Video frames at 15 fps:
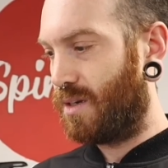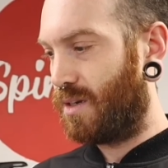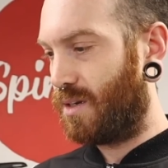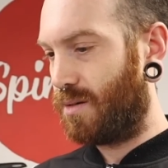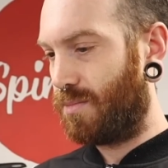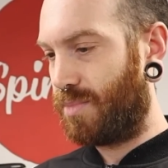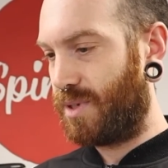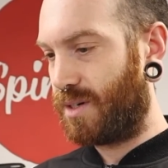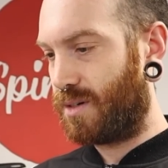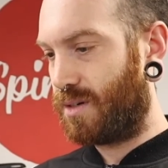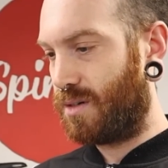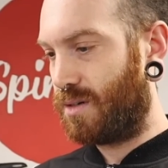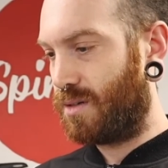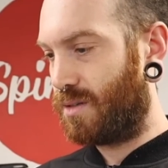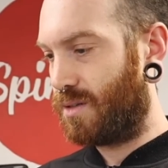and
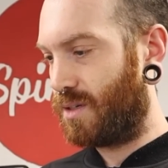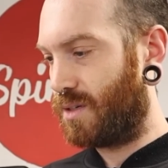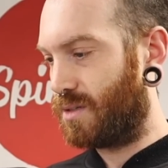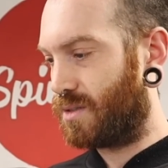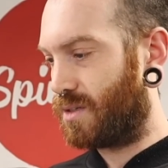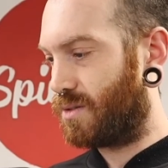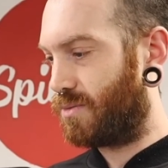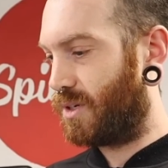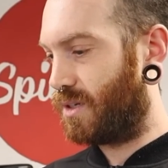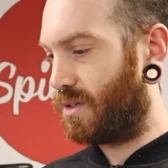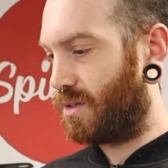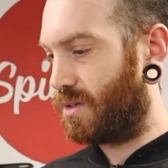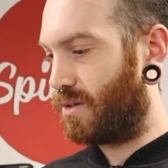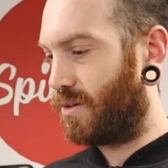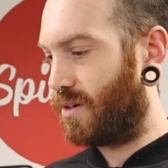bigger things as we
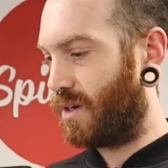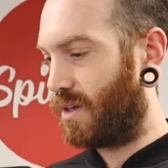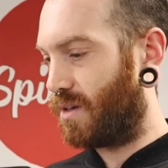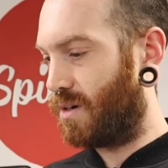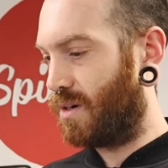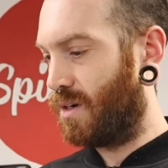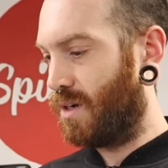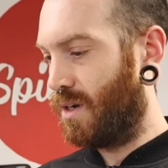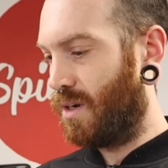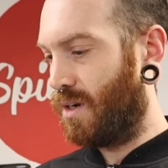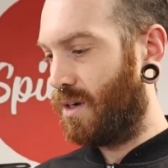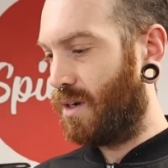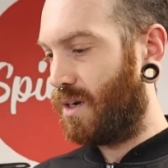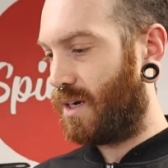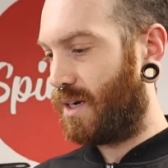continue together.
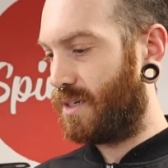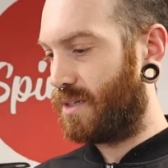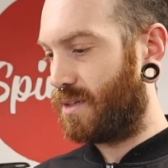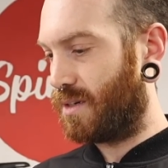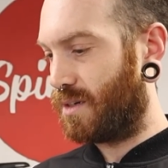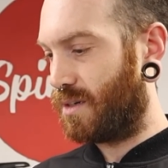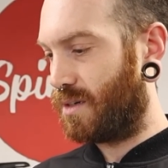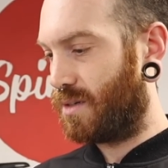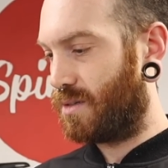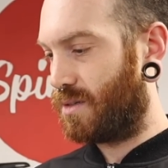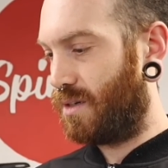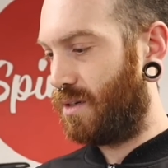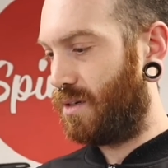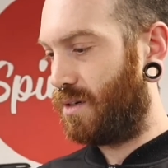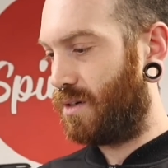Isaac,
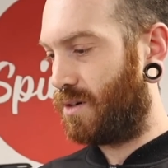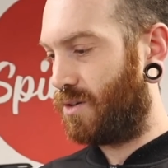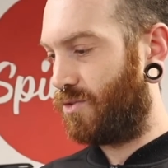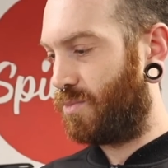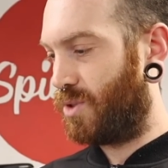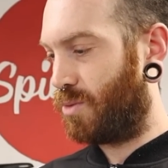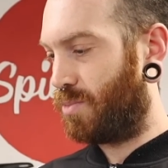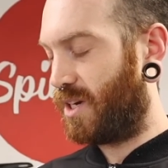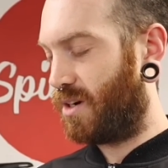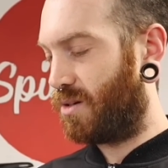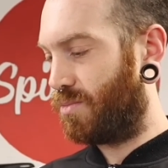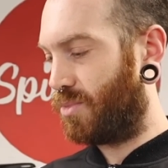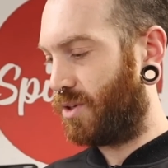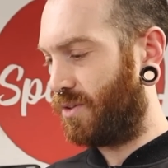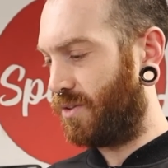CEO of Male
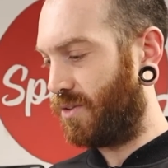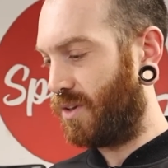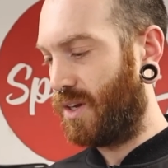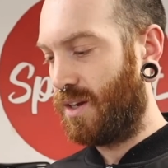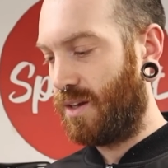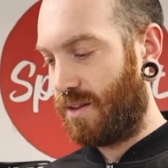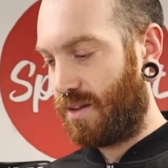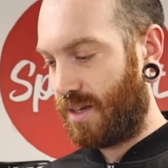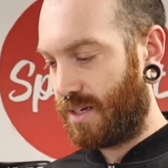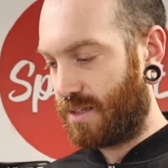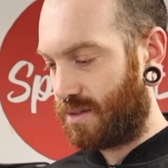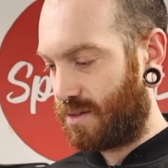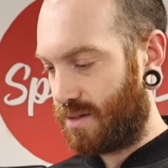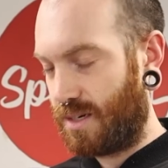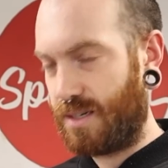Pattern Baldness.
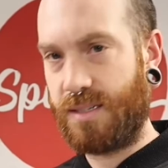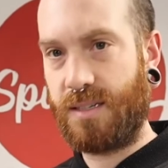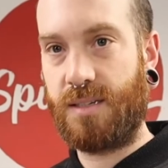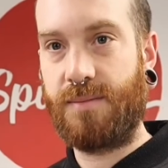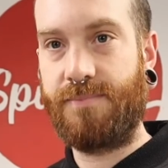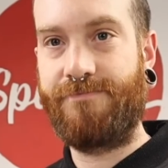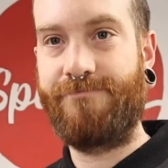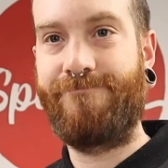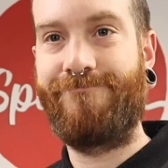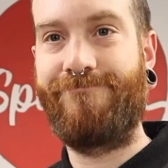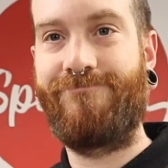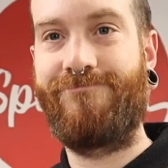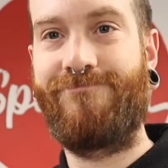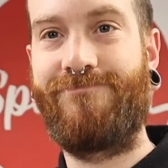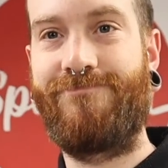Thanks, Isaac.
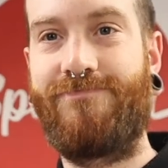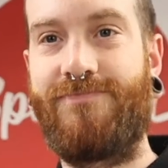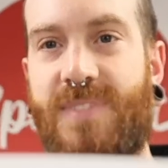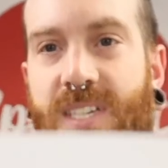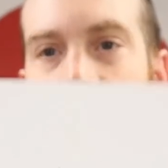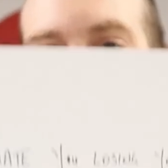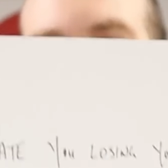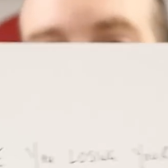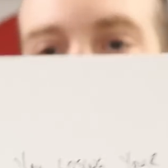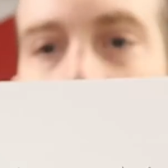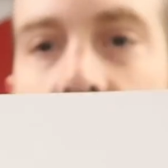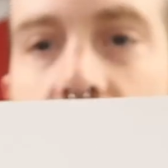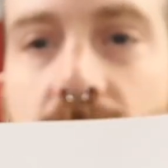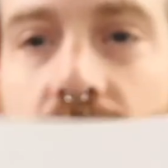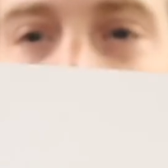
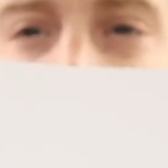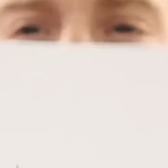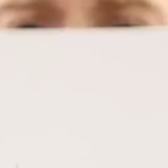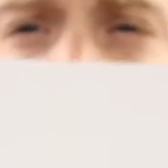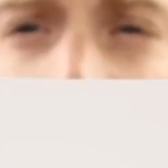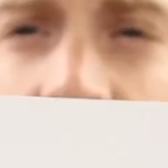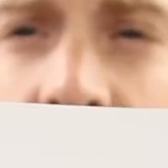There you go. You can